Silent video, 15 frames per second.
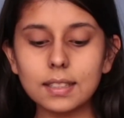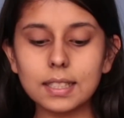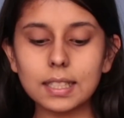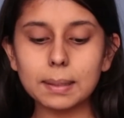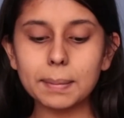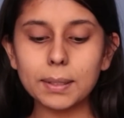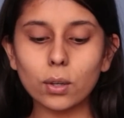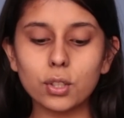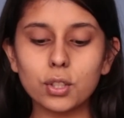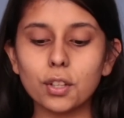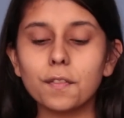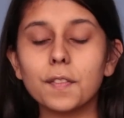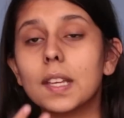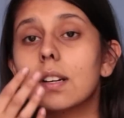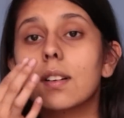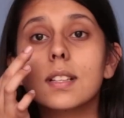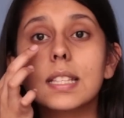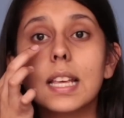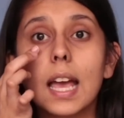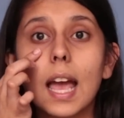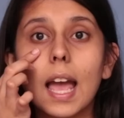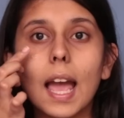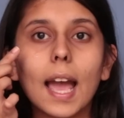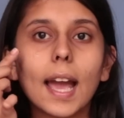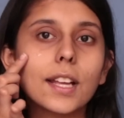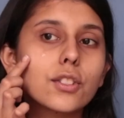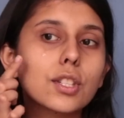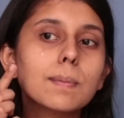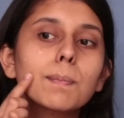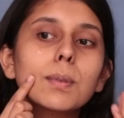a little bit onto your fingers
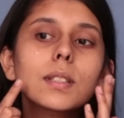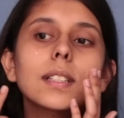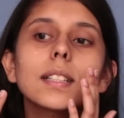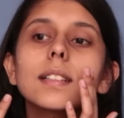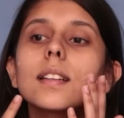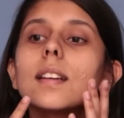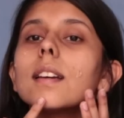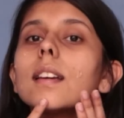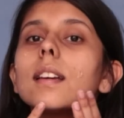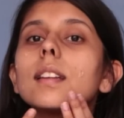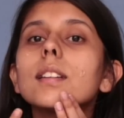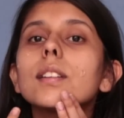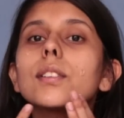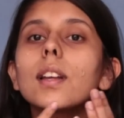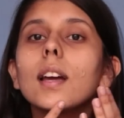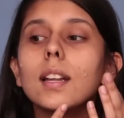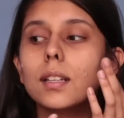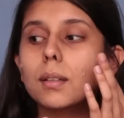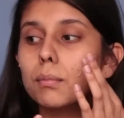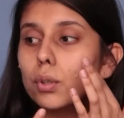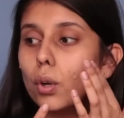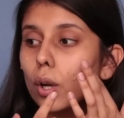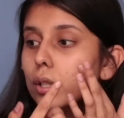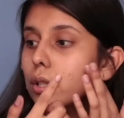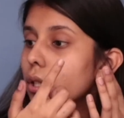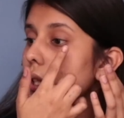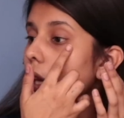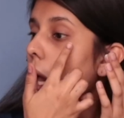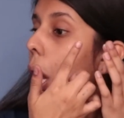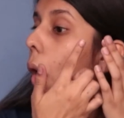and just put it in random
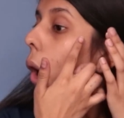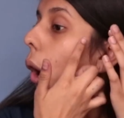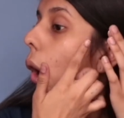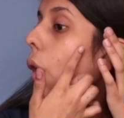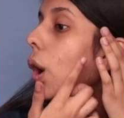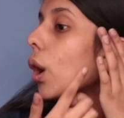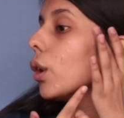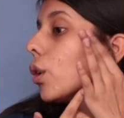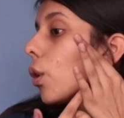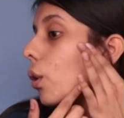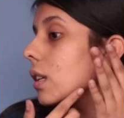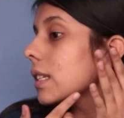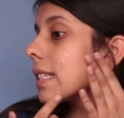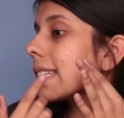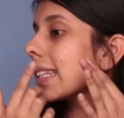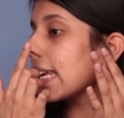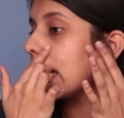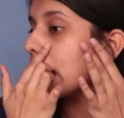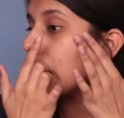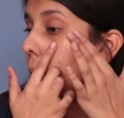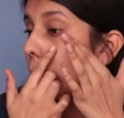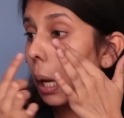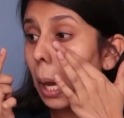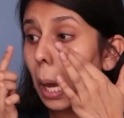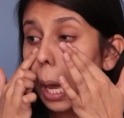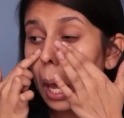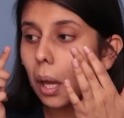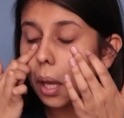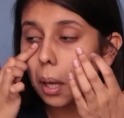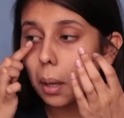dots on your skin.
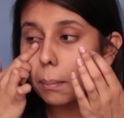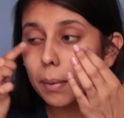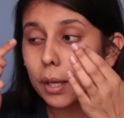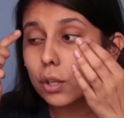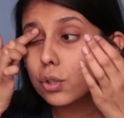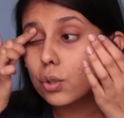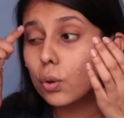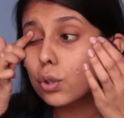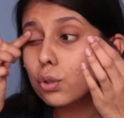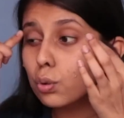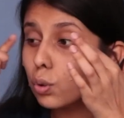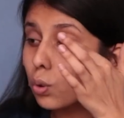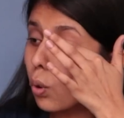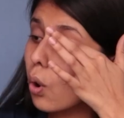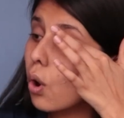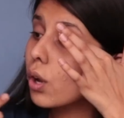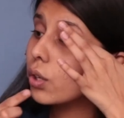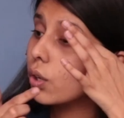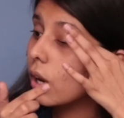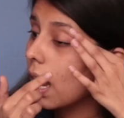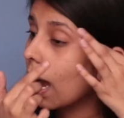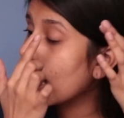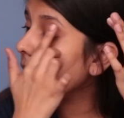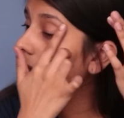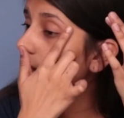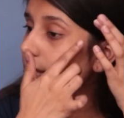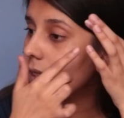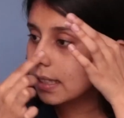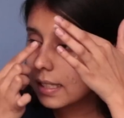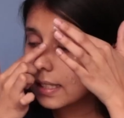Make sure to go on your
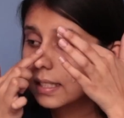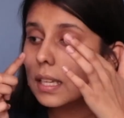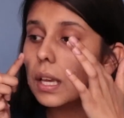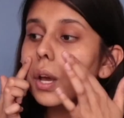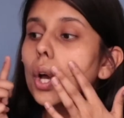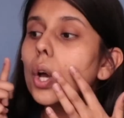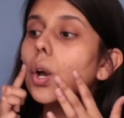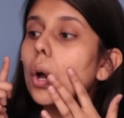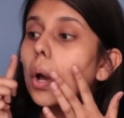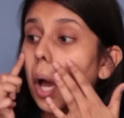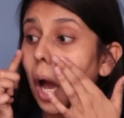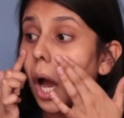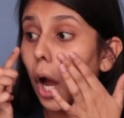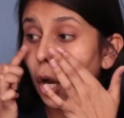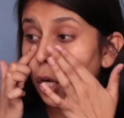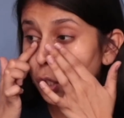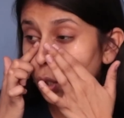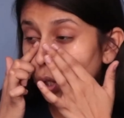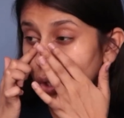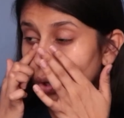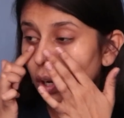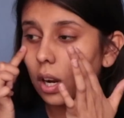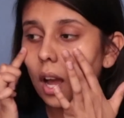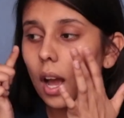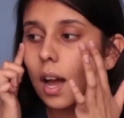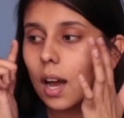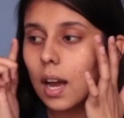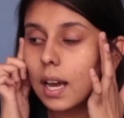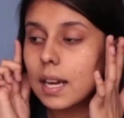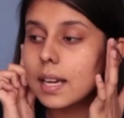eyelids, under your
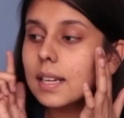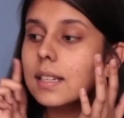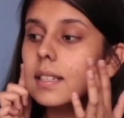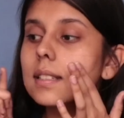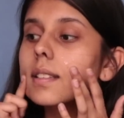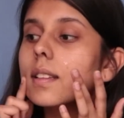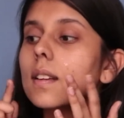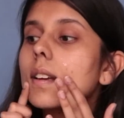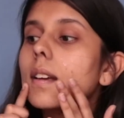eyes,